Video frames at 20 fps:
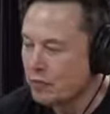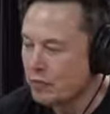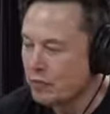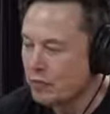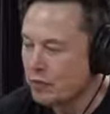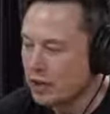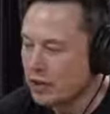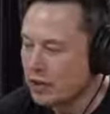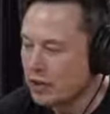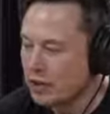
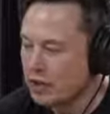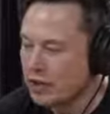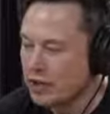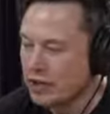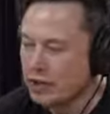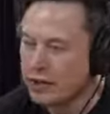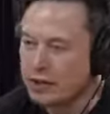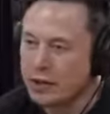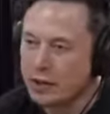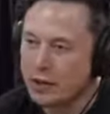It's just
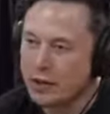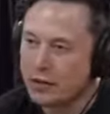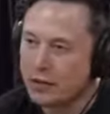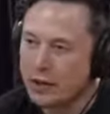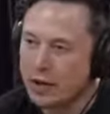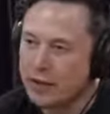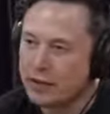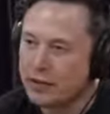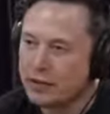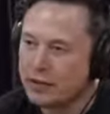that the data
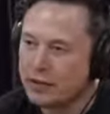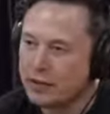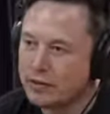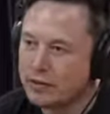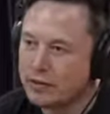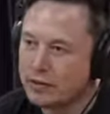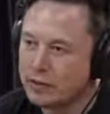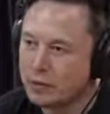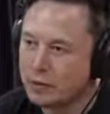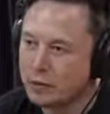rate
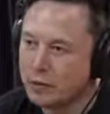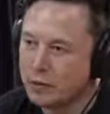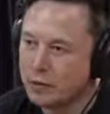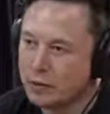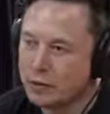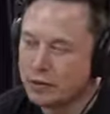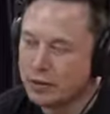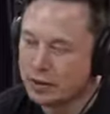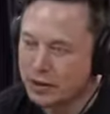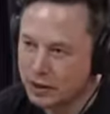
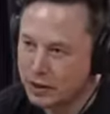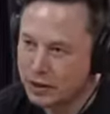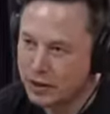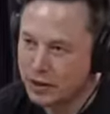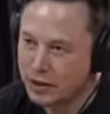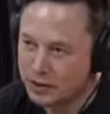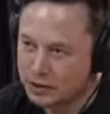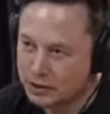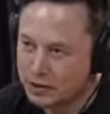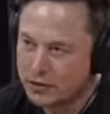to the
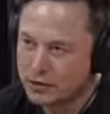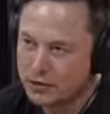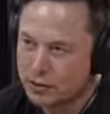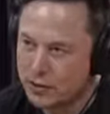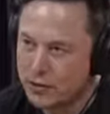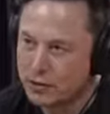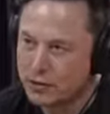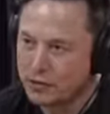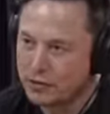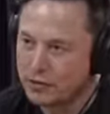electronics is
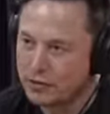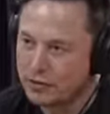slow.